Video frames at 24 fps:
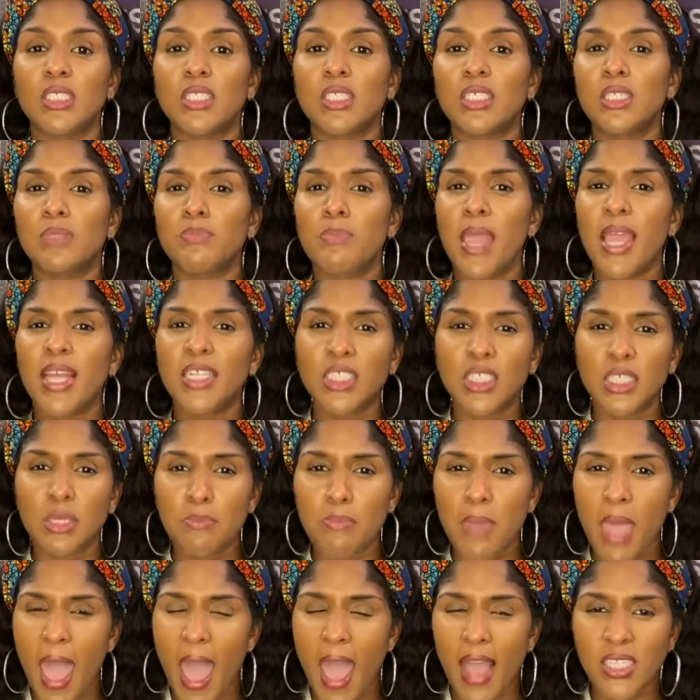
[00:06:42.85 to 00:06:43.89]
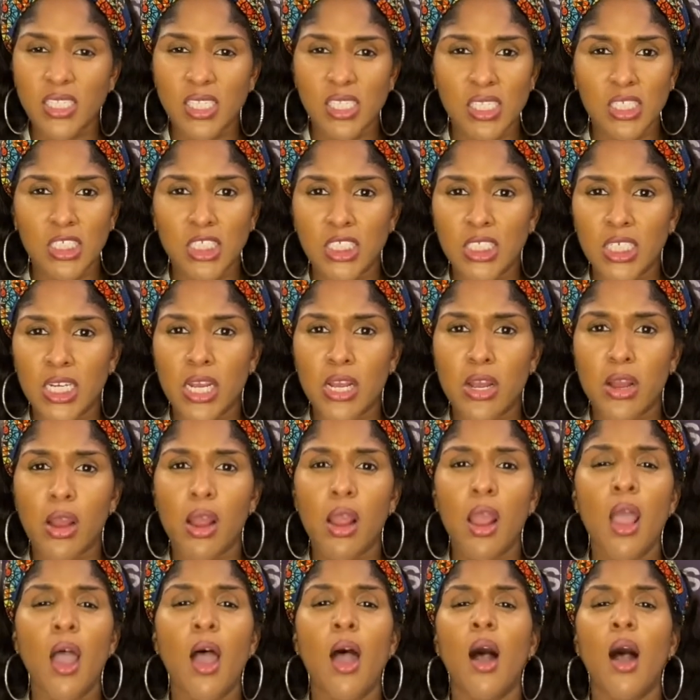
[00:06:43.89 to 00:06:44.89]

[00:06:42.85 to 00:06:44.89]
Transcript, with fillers: expansion packs this year,